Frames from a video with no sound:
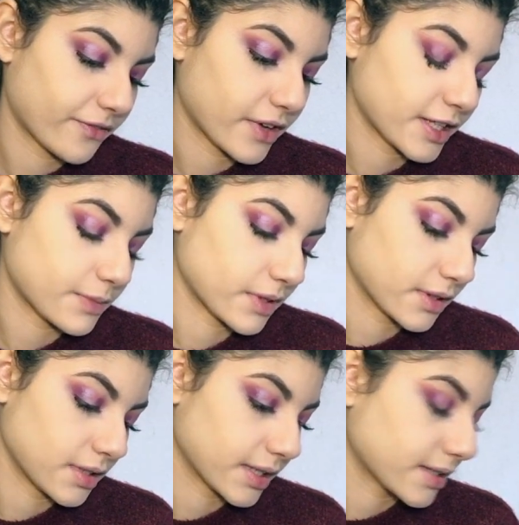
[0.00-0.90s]
face with
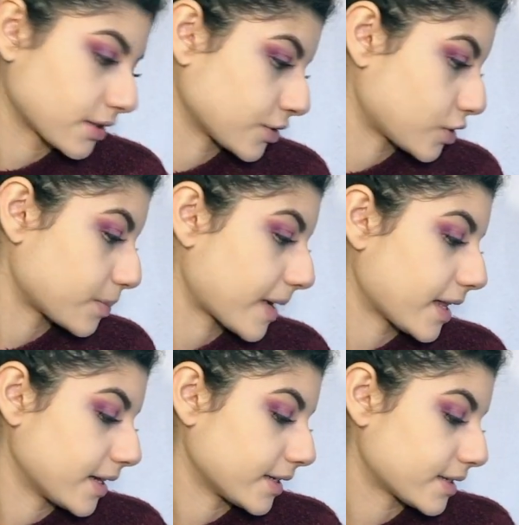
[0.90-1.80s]
the NYX contour
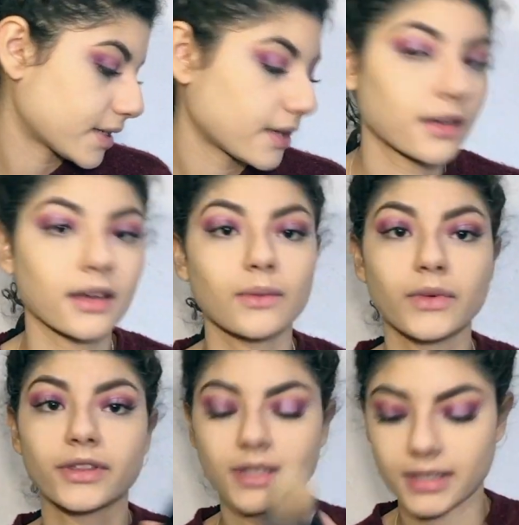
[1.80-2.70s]
palette
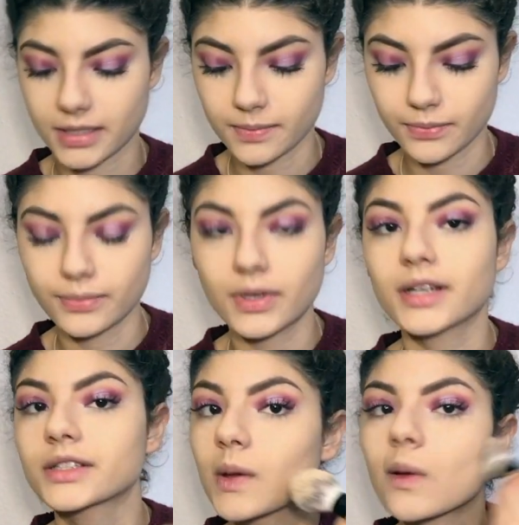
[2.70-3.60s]
with this brush.